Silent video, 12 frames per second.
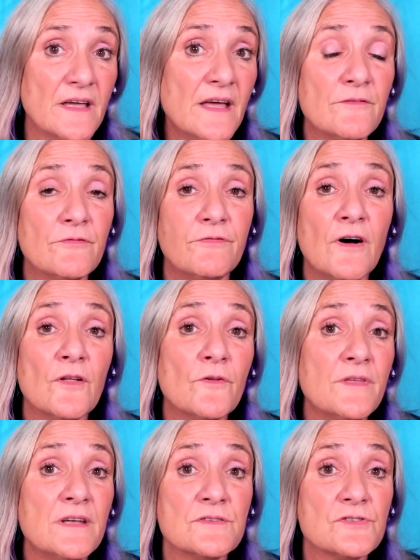and
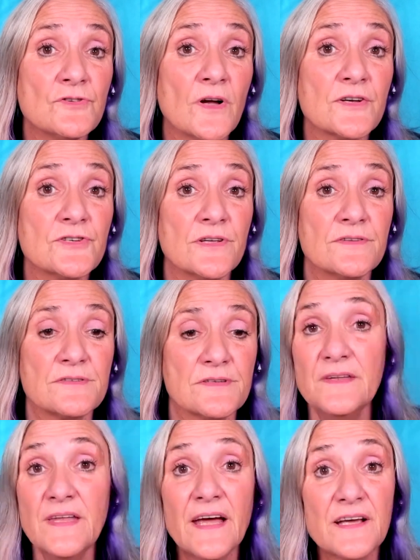follow the
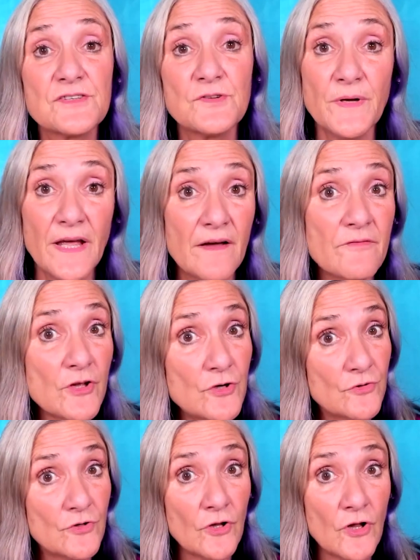instructions. Next, we have the Google